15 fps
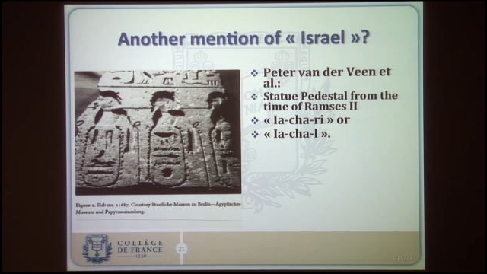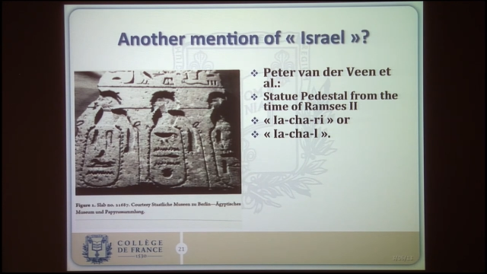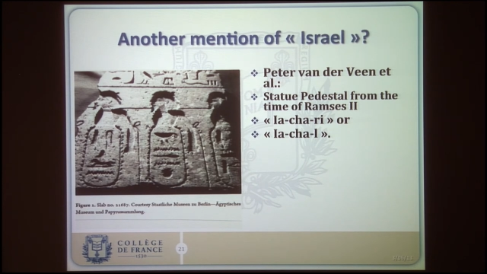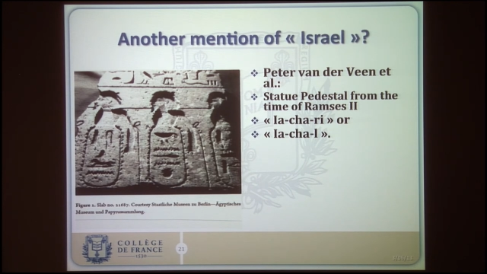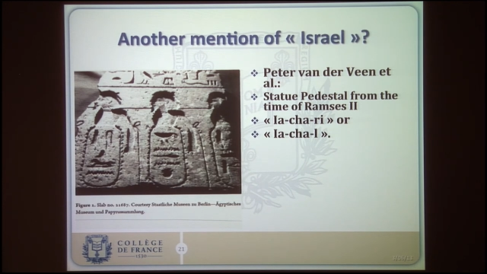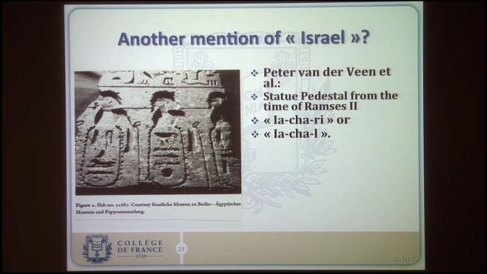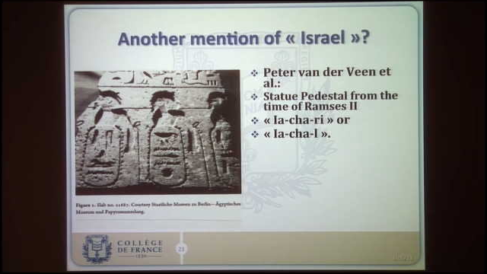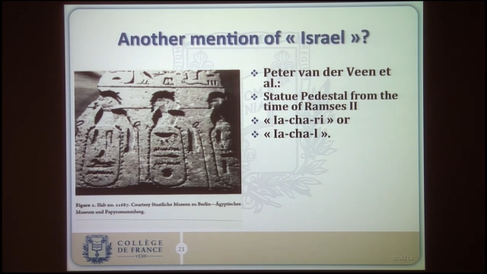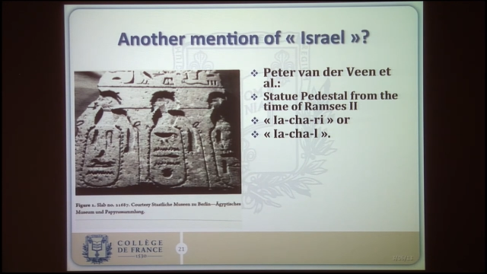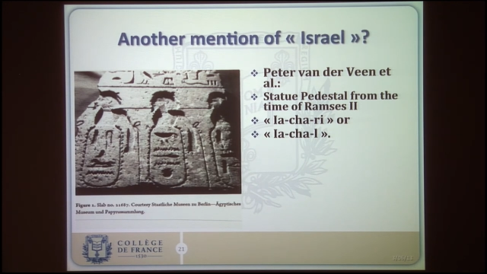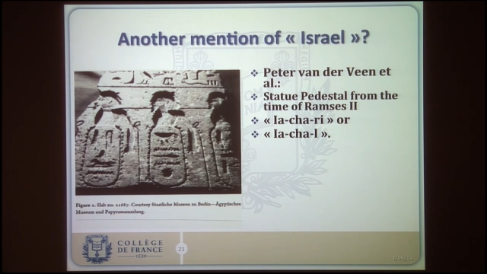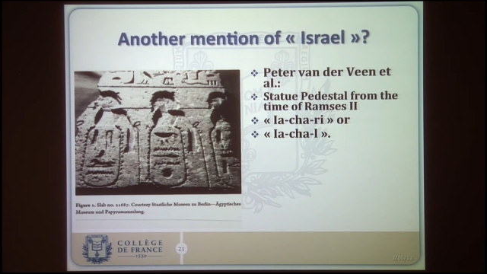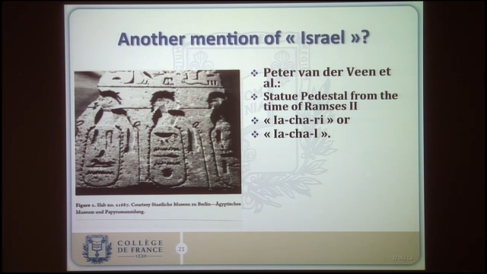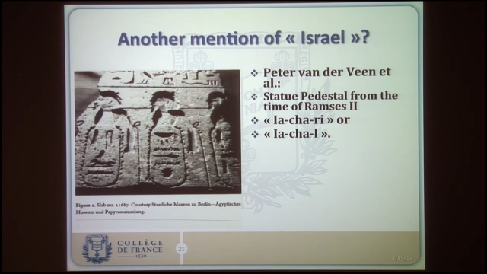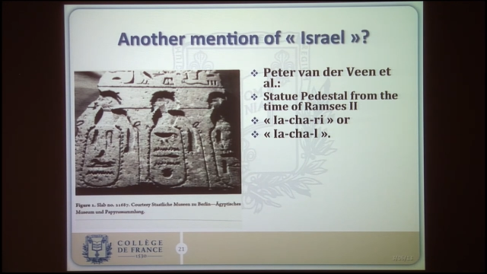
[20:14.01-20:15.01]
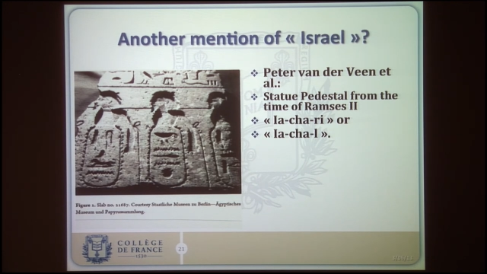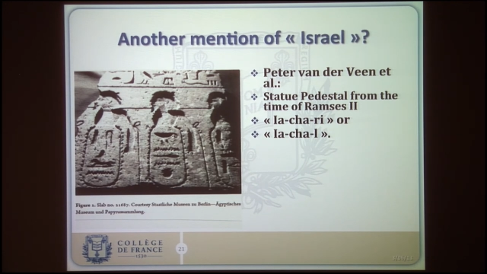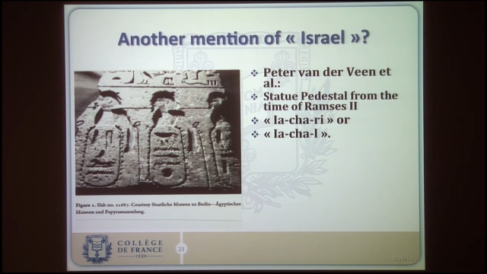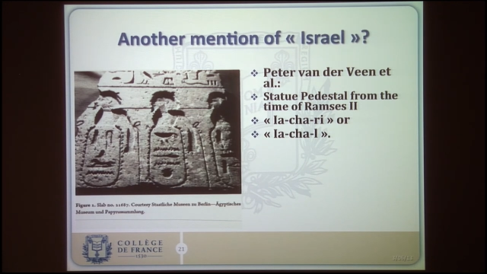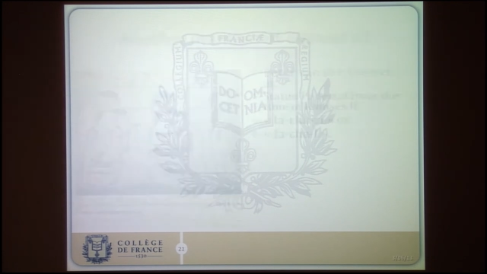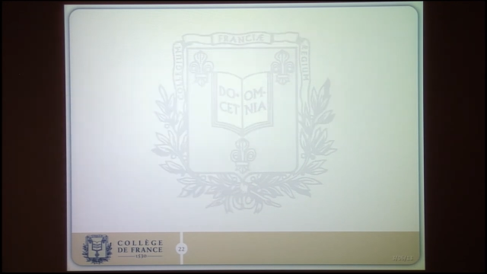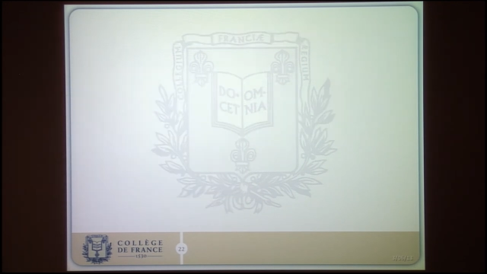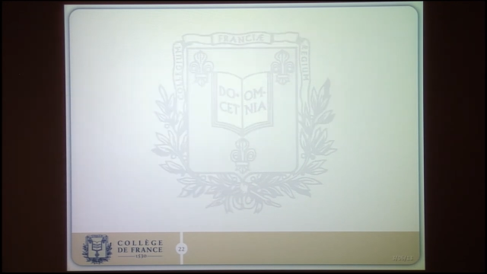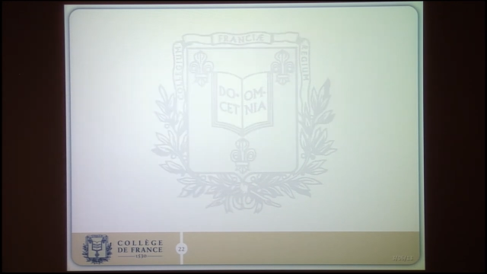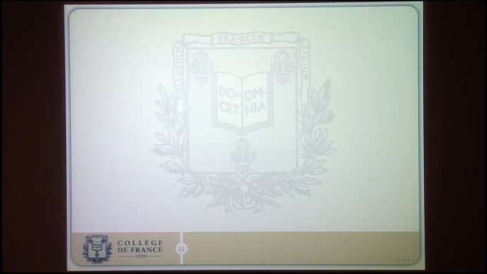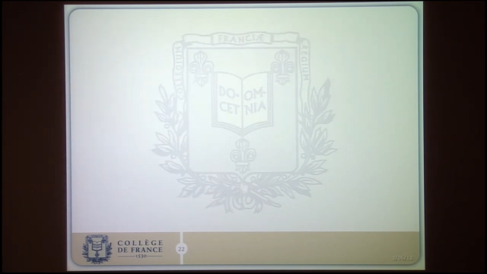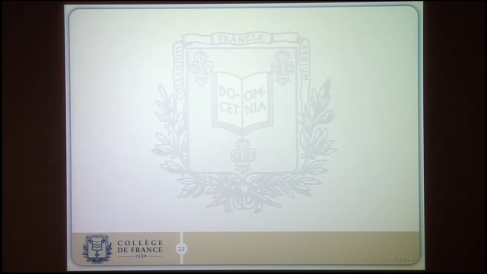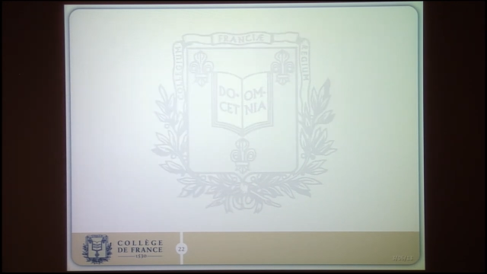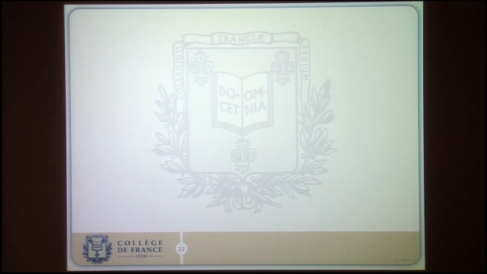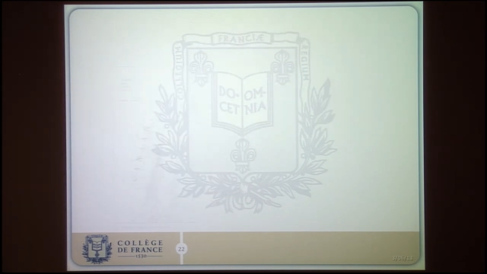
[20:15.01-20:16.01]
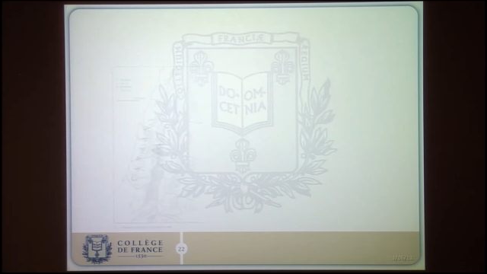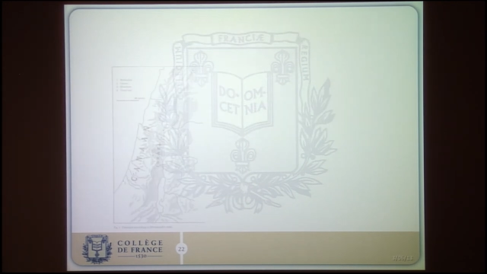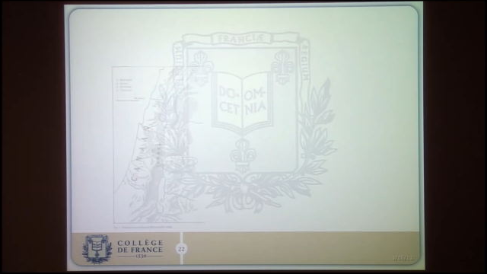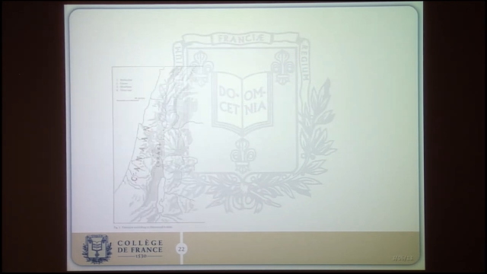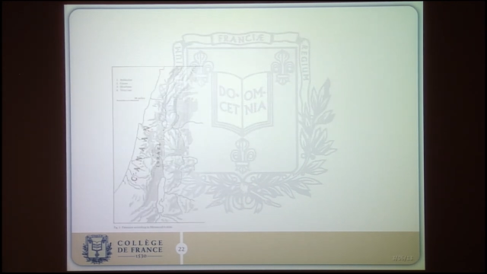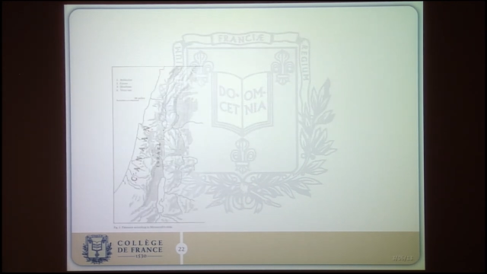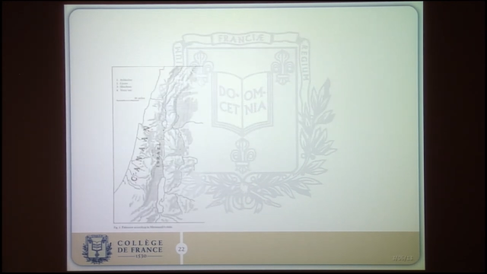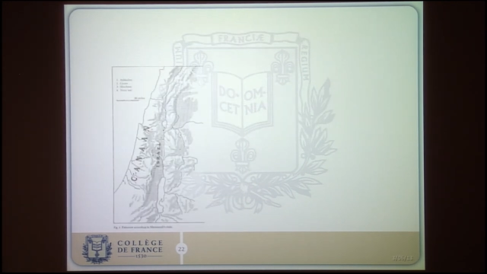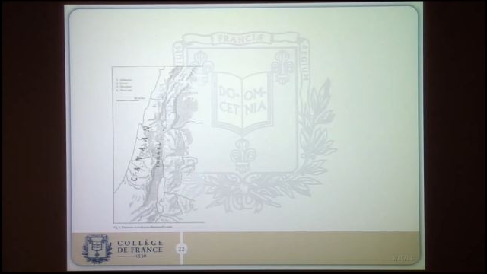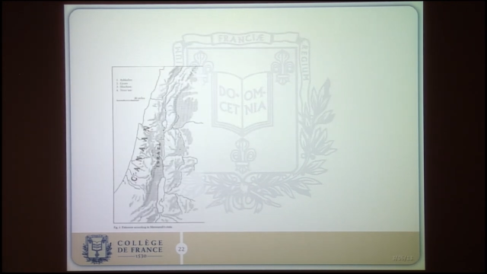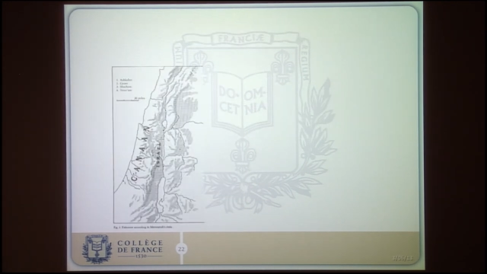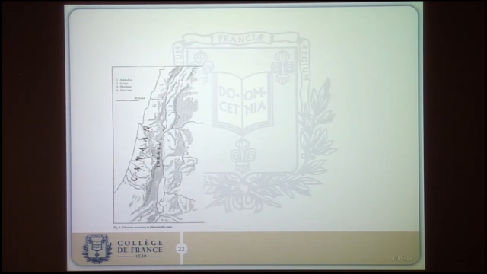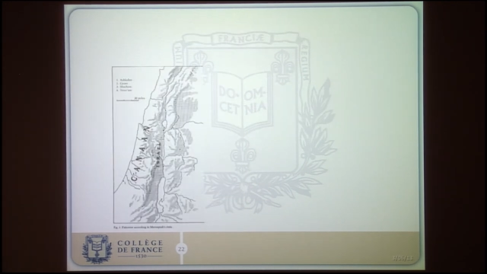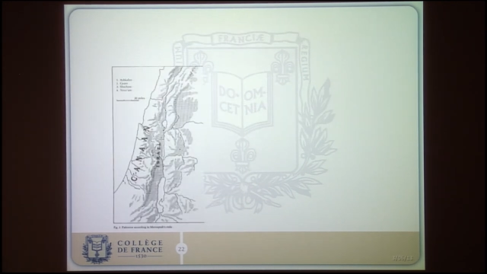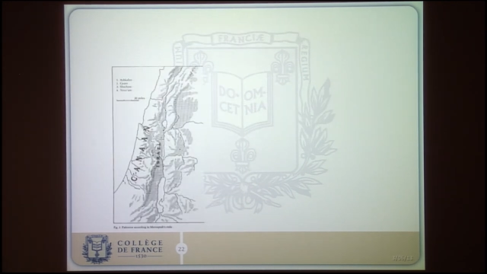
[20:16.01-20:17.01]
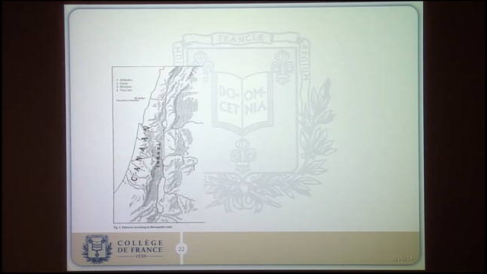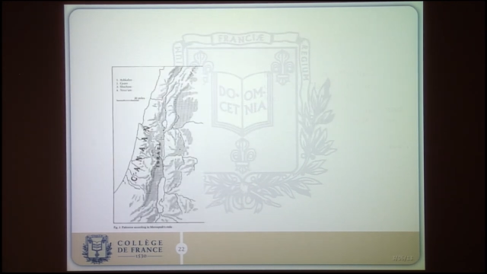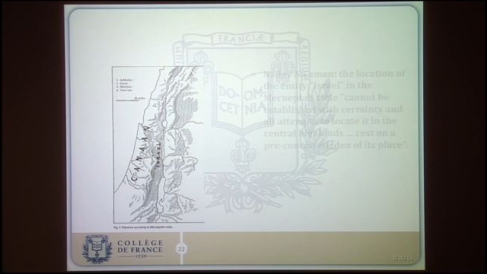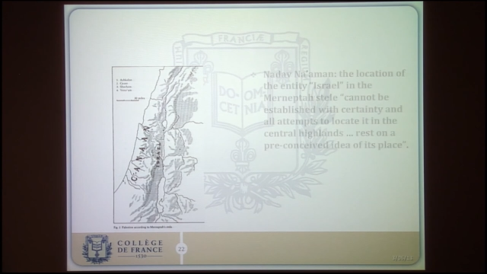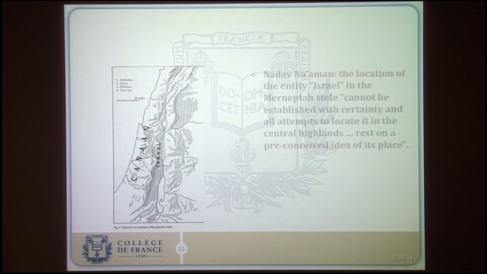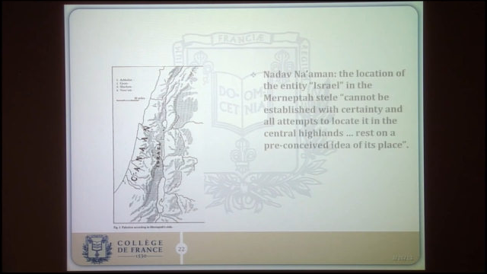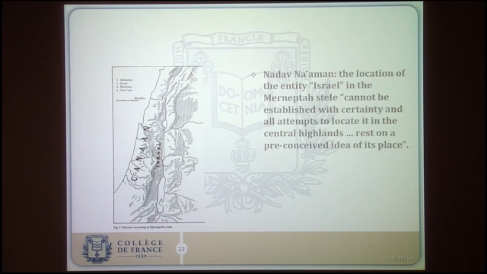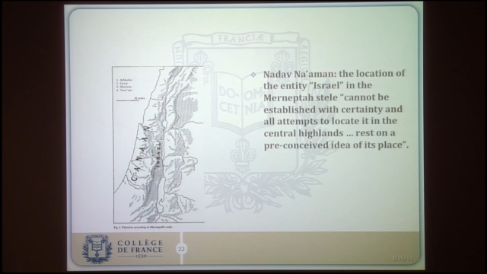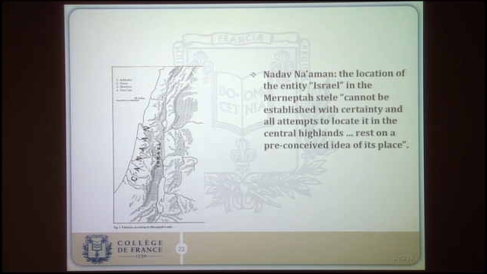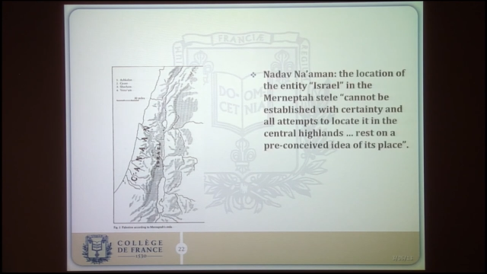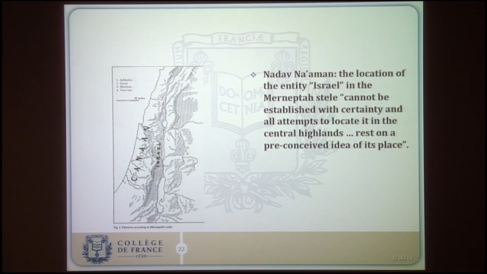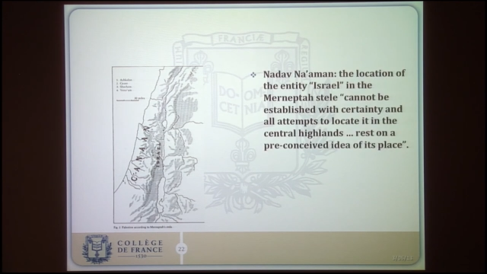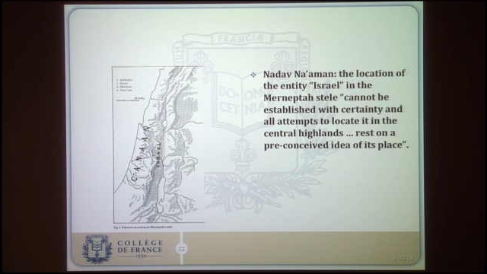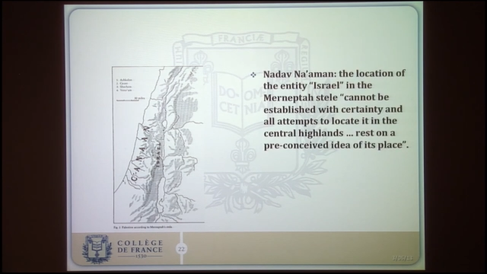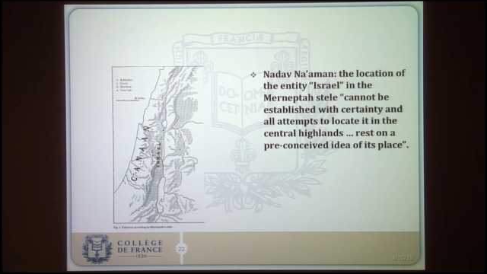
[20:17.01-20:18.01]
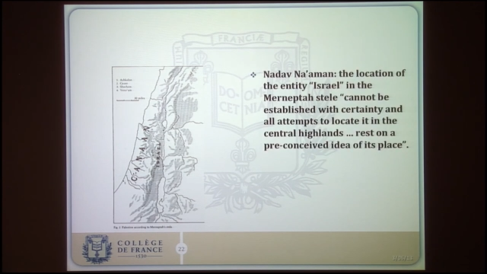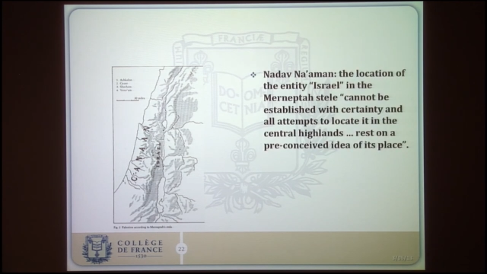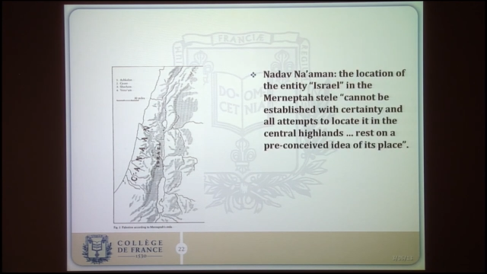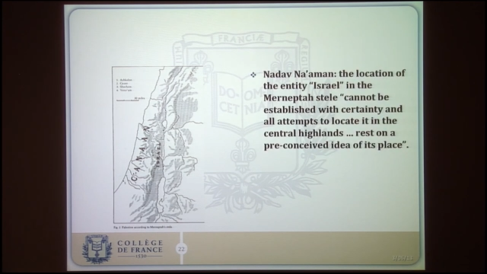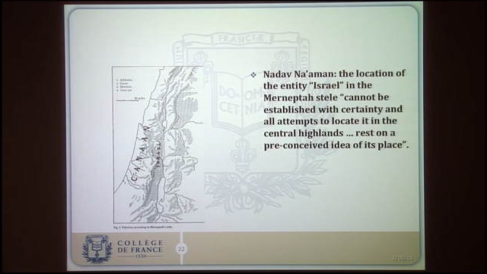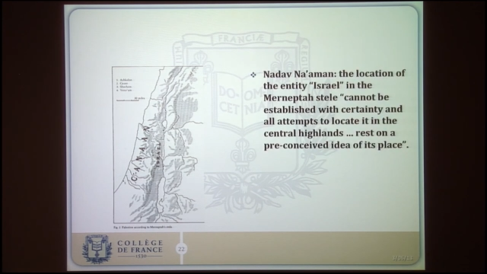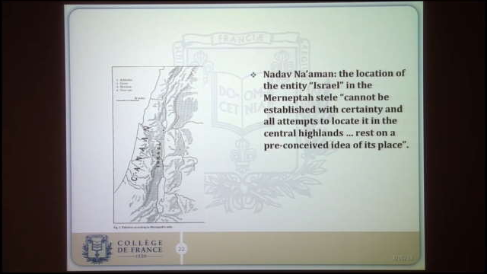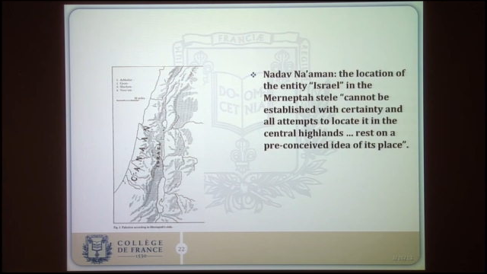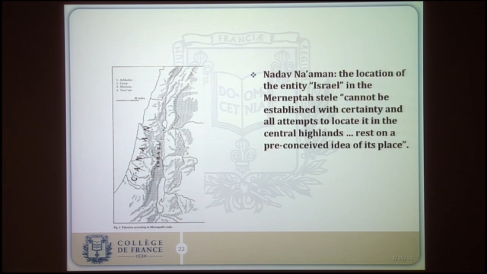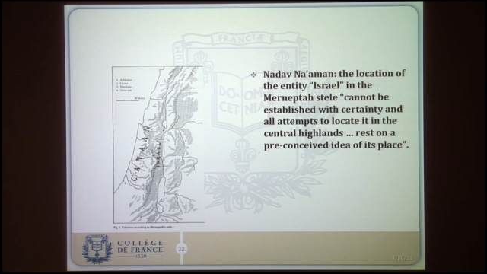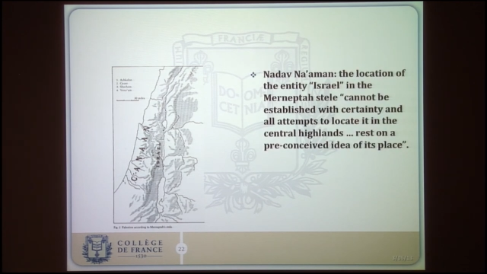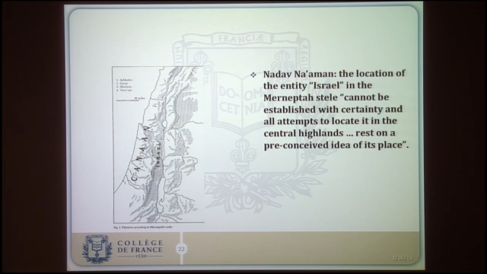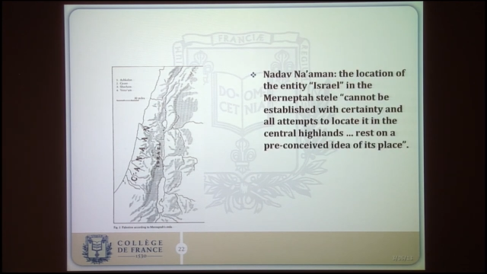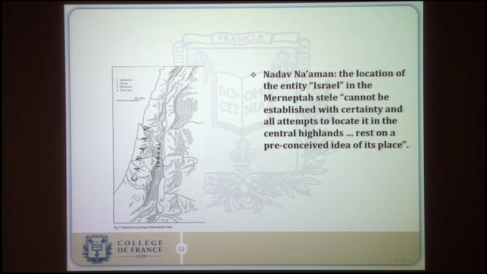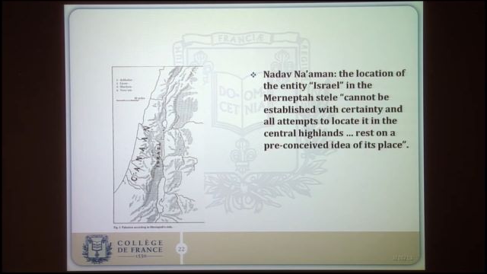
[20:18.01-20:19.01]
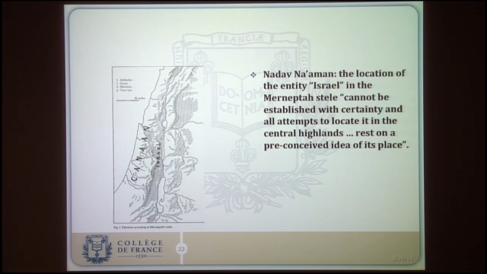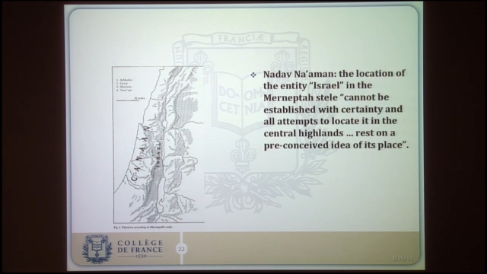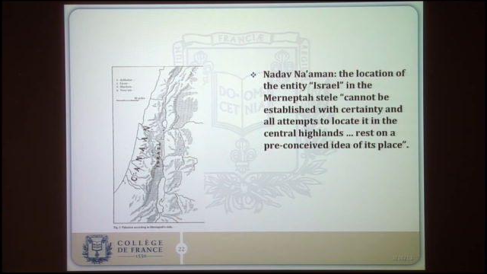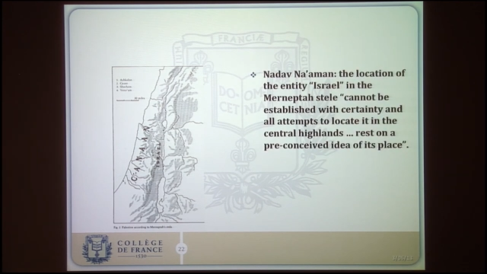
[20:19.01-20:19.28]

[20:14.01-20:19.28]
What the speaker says: (no speaker visible)